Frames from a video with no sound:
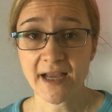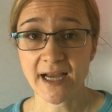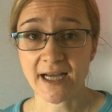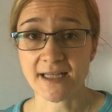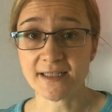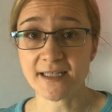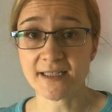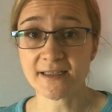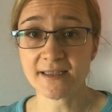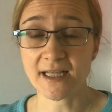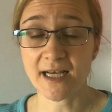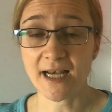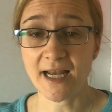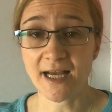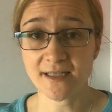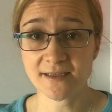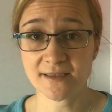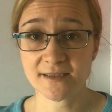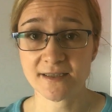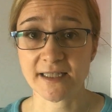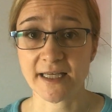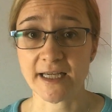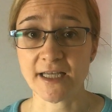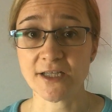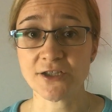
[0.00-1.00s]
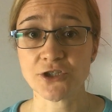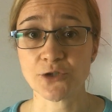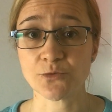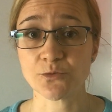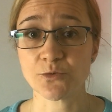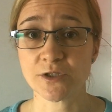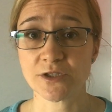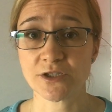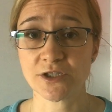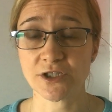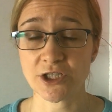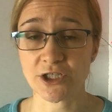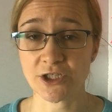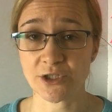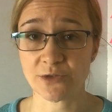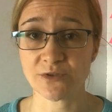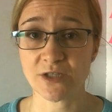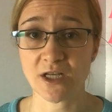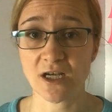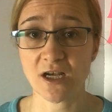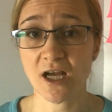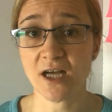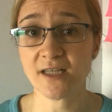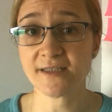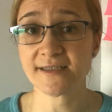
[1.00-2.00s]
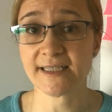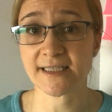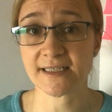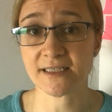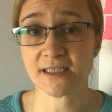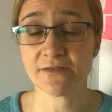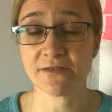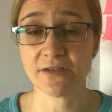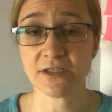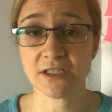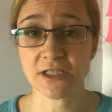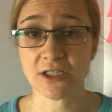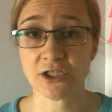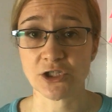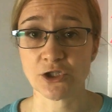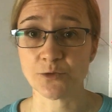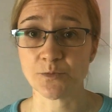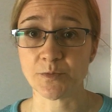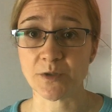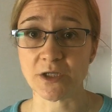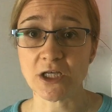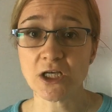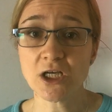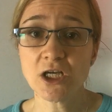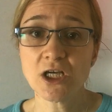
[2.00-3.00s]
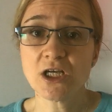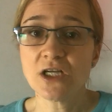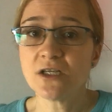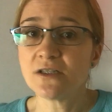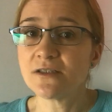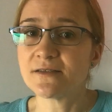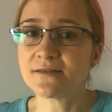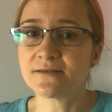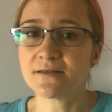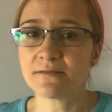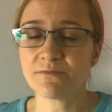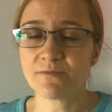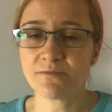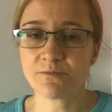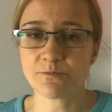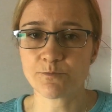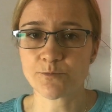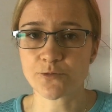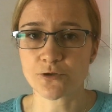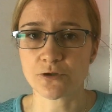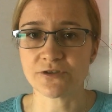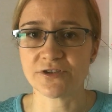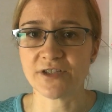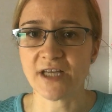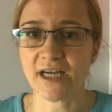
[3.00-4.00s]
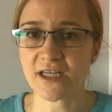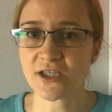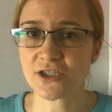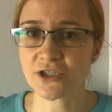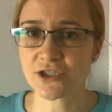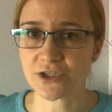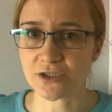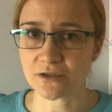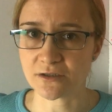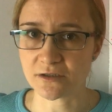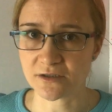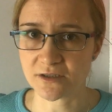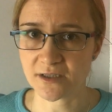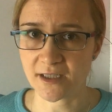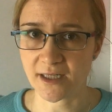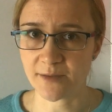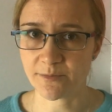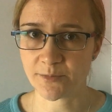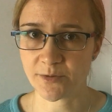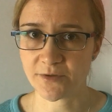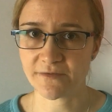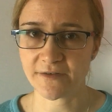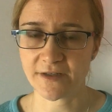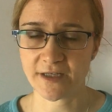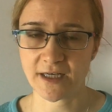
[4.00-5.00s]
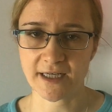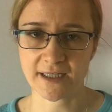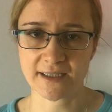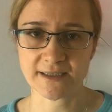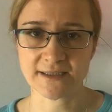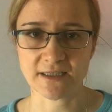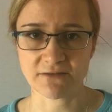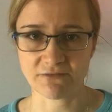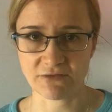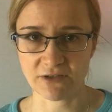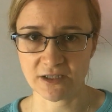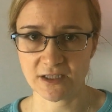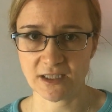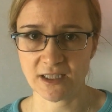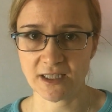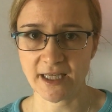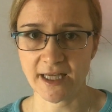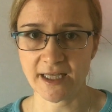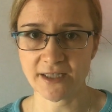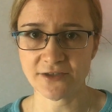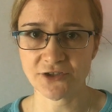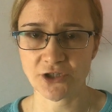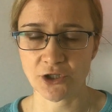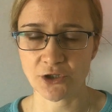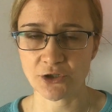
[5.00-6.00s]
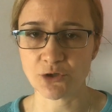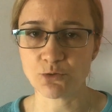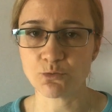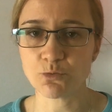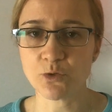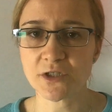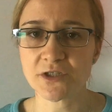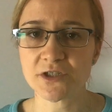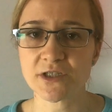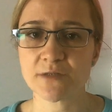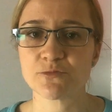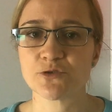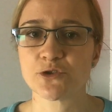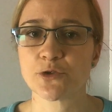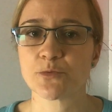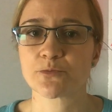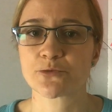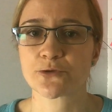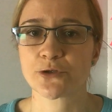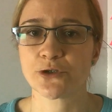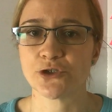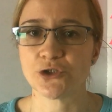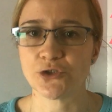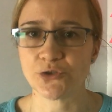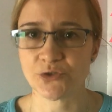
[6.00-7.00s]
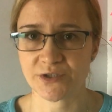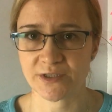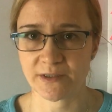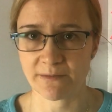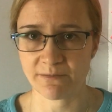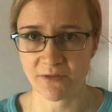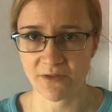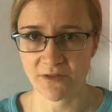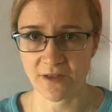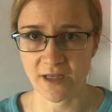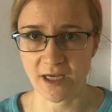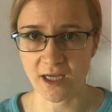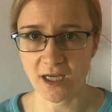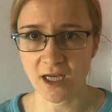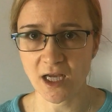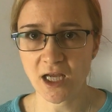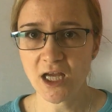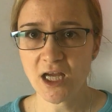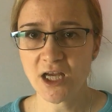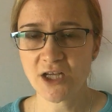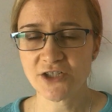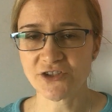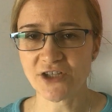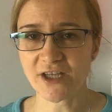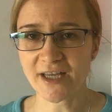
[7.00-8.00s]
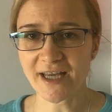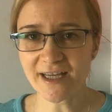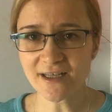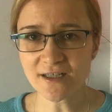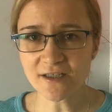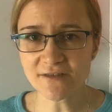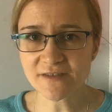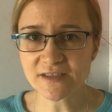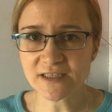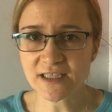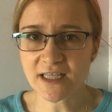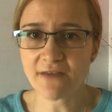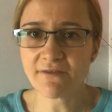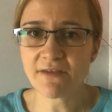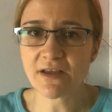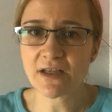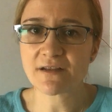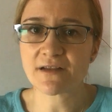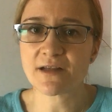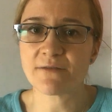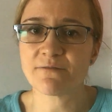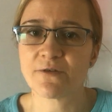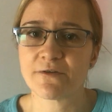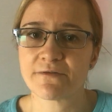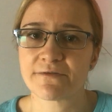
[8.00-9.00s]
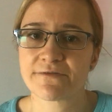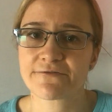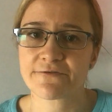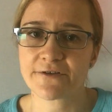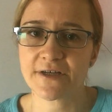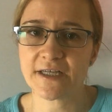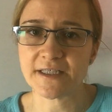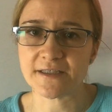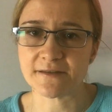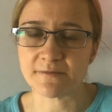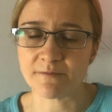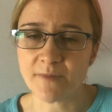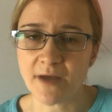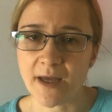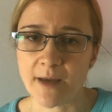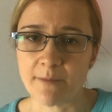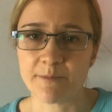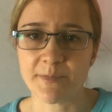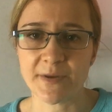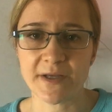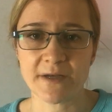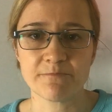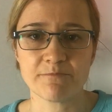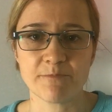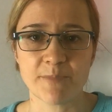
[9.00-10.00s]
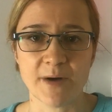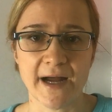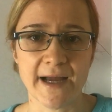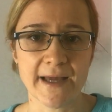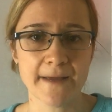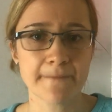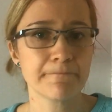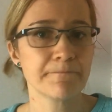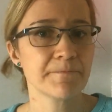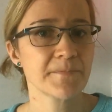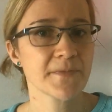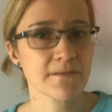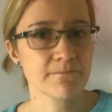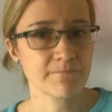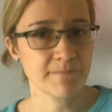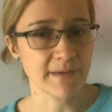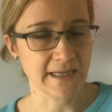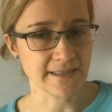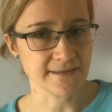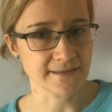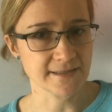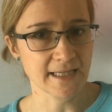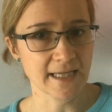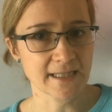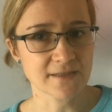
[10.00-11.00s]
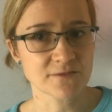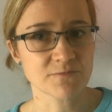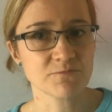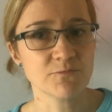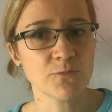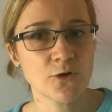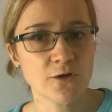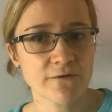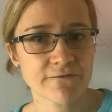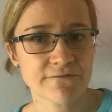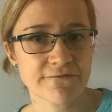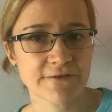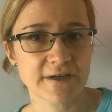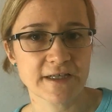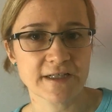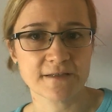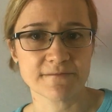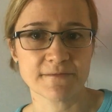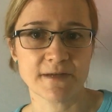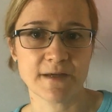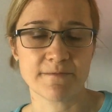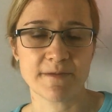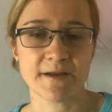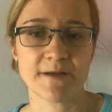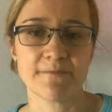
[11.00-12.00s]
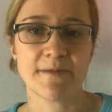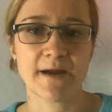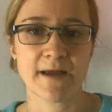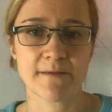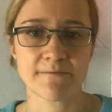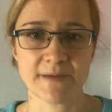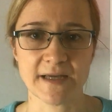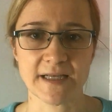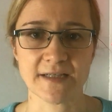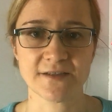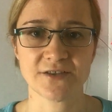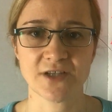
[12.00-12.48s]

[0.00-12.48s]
And then the last stage, you want, the last activity could be some production type of an activity. Yeah, so you want them to produce something. So it kind of is giving them a bit by bit. Yes, more freedom a bit by bit.